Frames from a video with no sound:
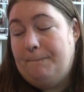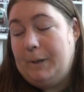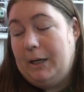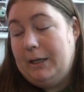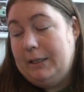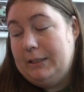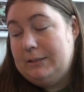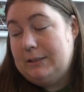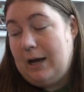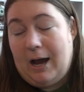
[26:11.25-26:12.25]

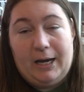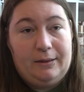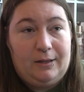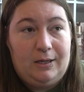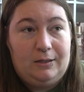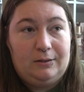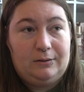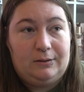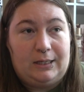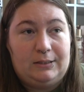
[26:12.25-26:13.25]
But I think
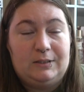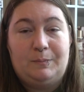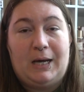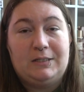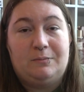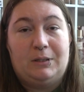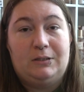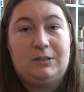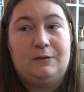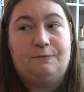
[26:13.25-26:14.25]
that this past month
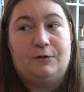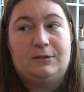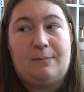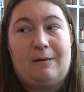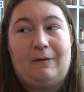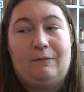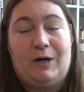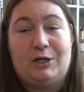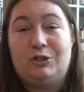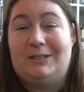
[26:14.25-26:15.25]
is the first time I've ever
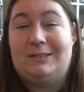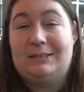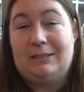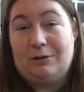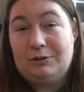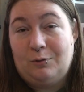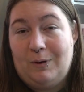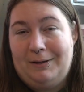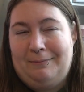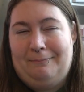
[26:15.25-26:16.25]
actually stuck to
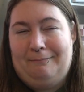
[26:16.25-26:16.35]
one.